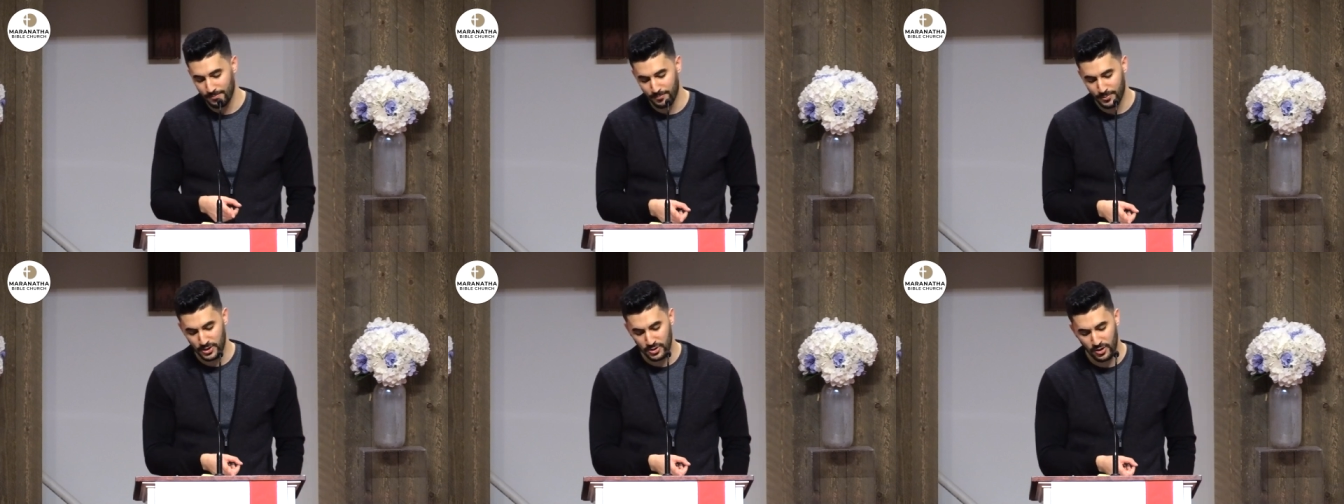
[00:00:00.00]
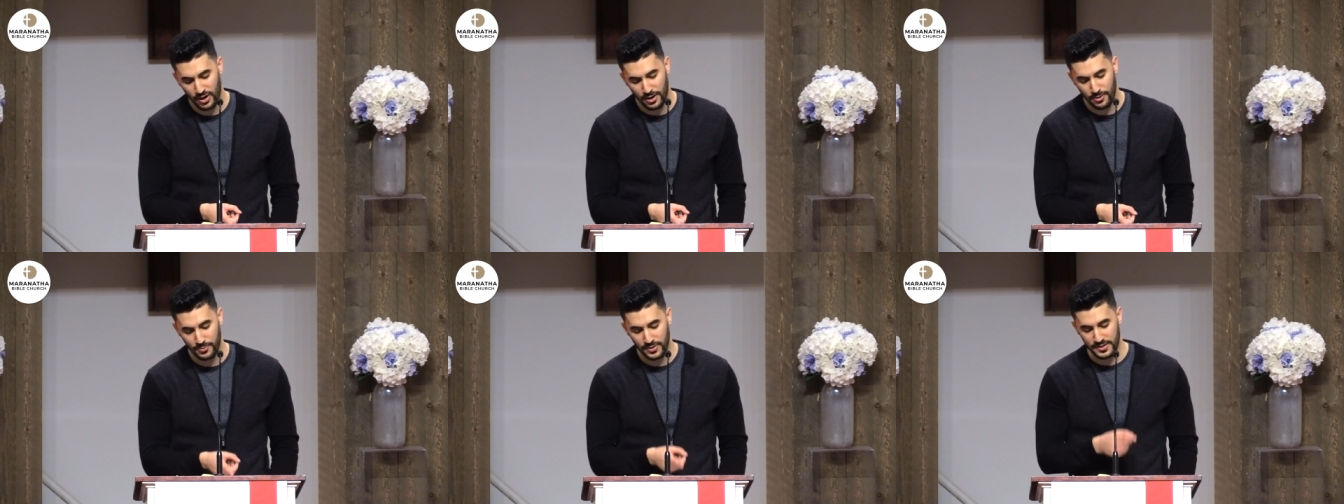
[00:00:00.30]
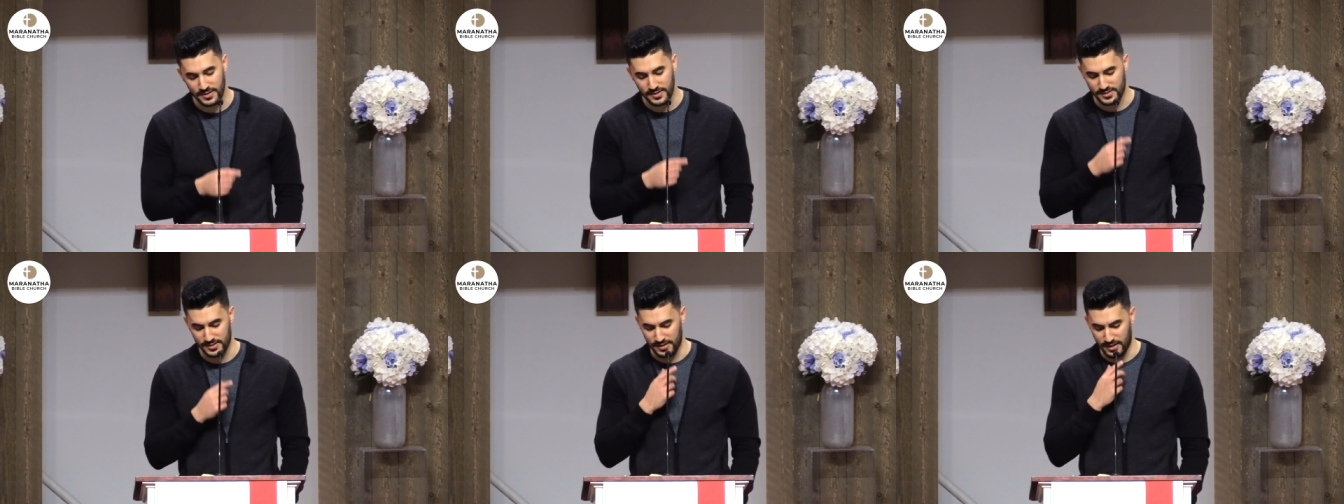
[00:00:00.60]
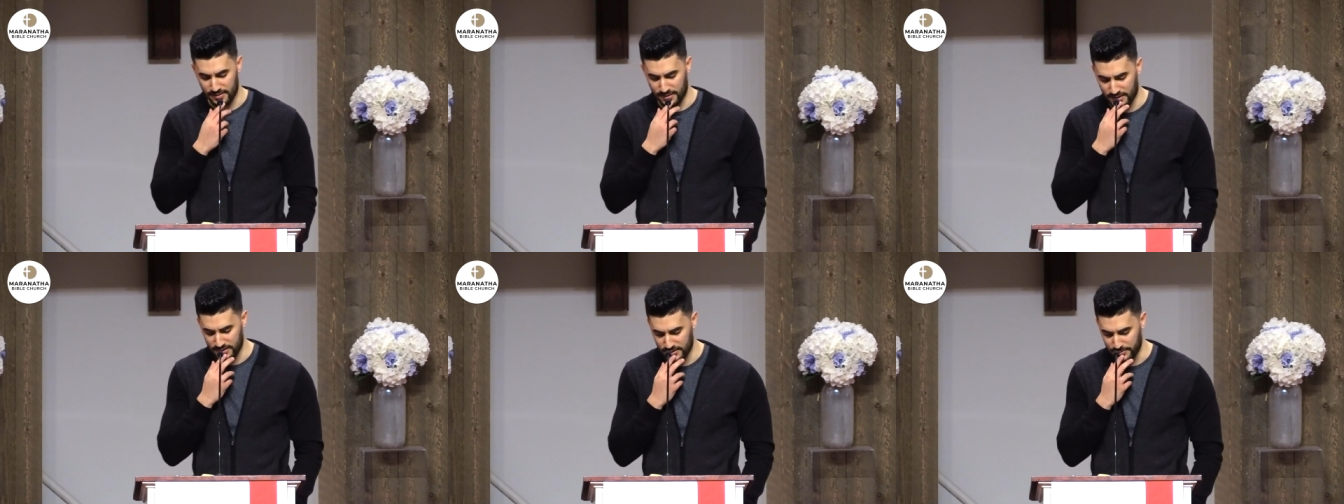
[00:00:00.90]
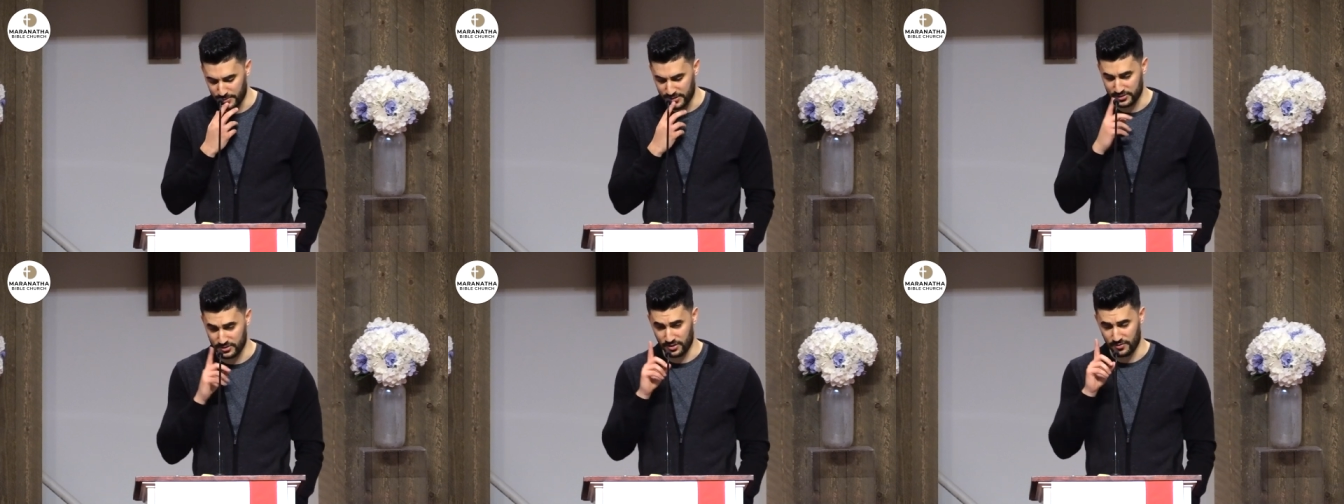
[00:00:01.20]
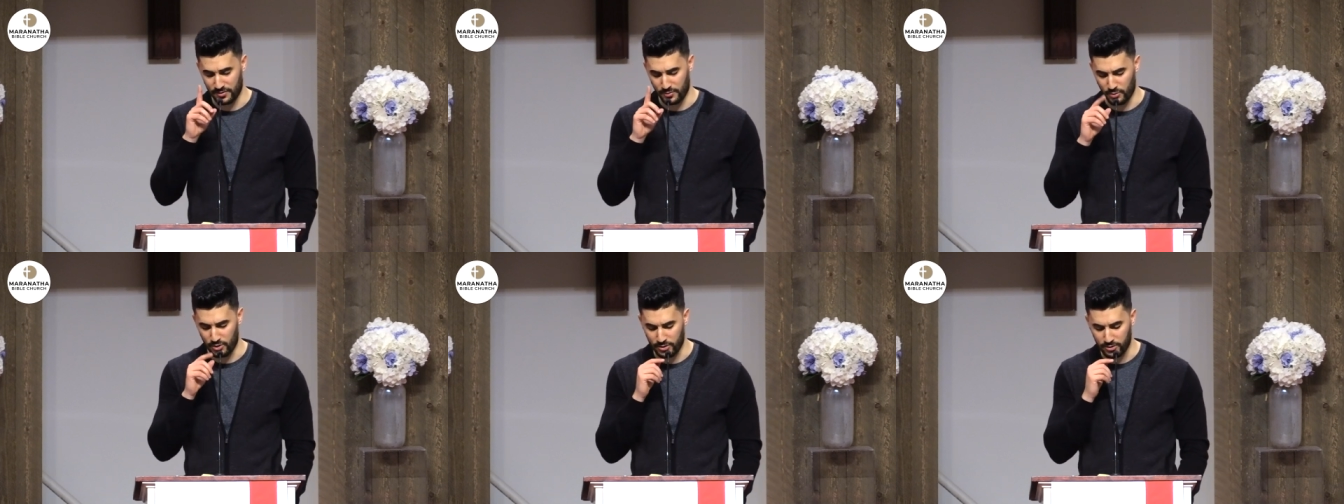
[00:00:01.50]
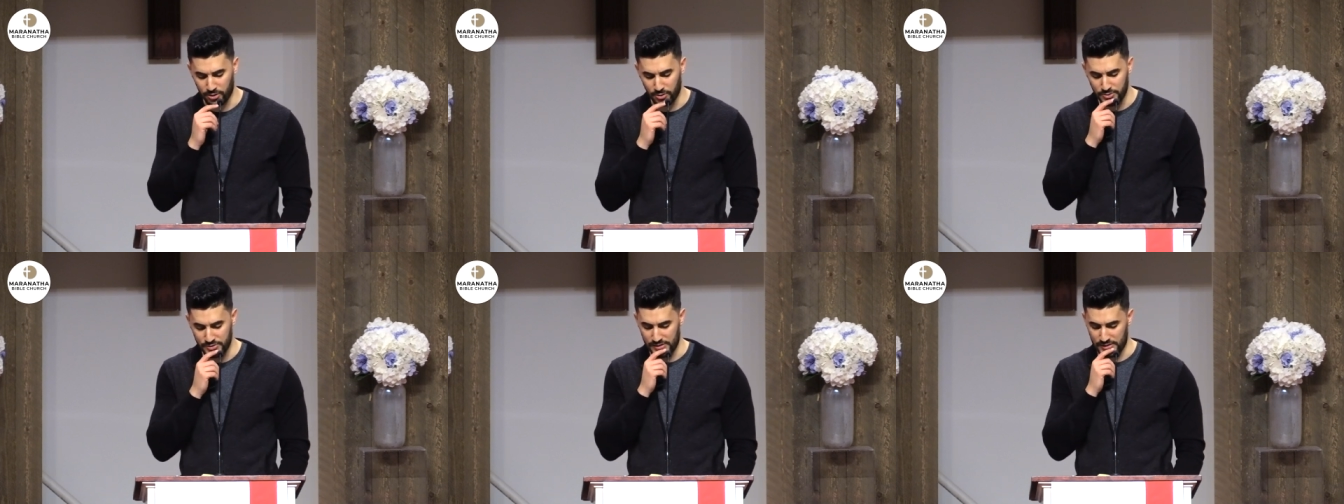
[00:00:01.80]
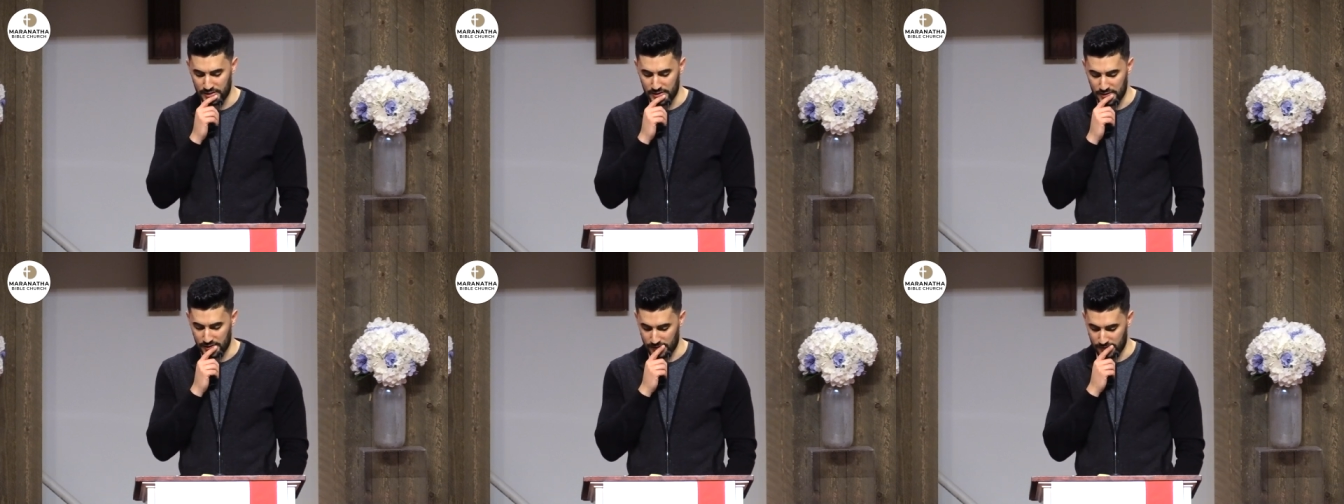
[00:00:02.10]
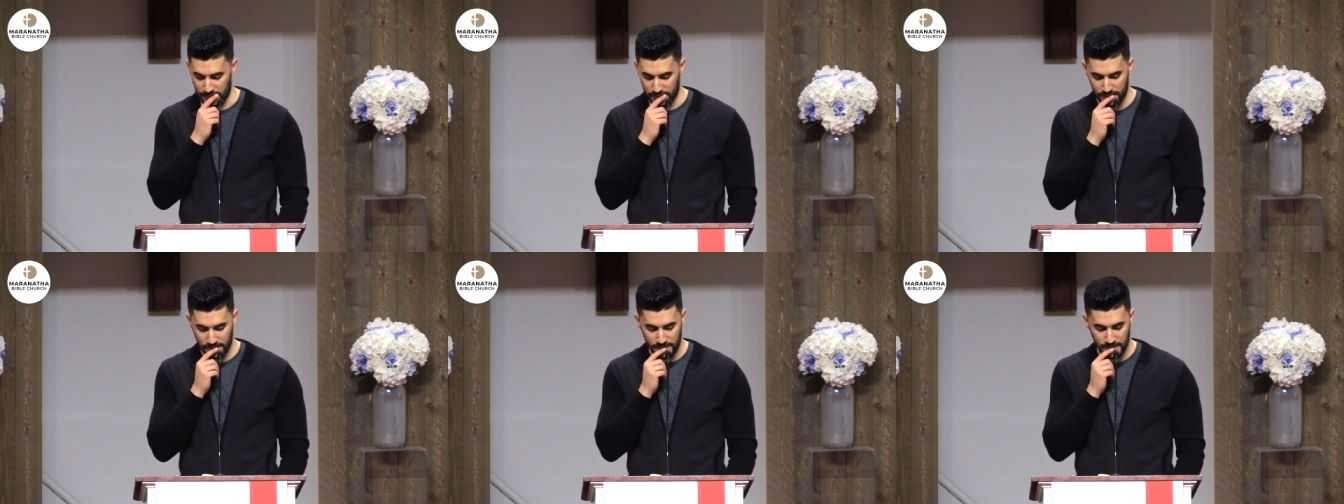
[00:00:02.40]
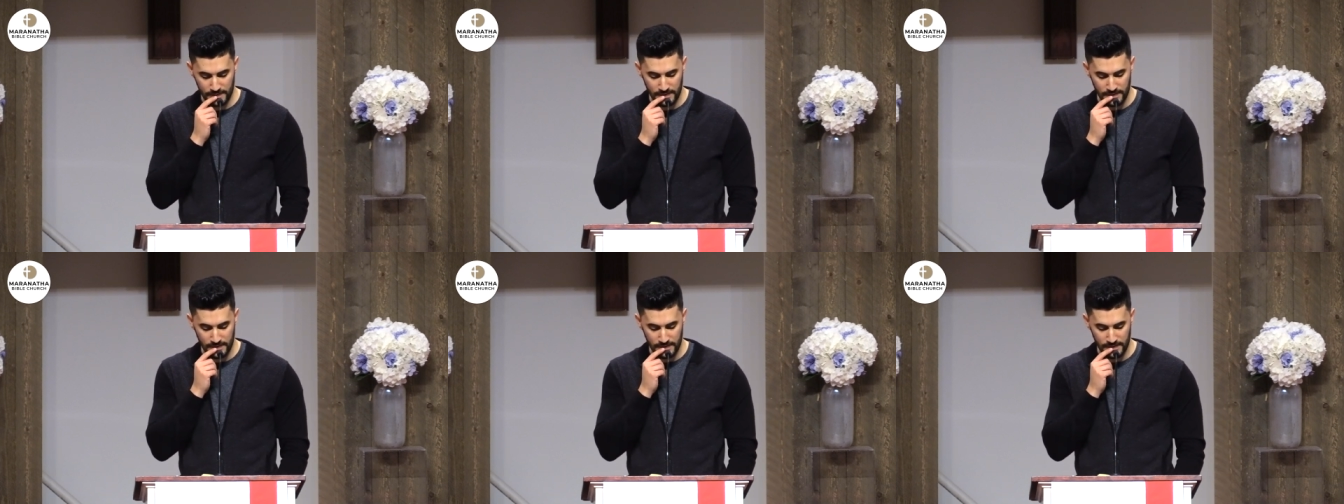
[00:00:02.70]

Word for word: But you know, I read this and I thought to myself, and we're closing here.